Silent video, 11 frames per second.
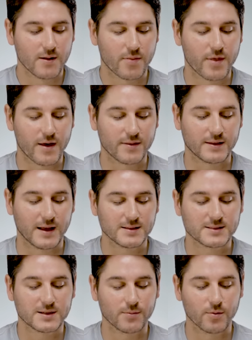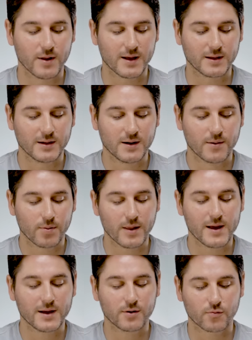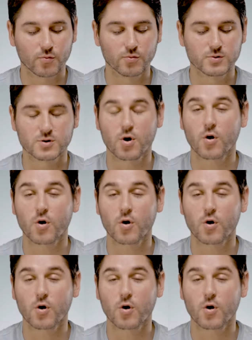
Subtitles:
that the NCAA Playing Rules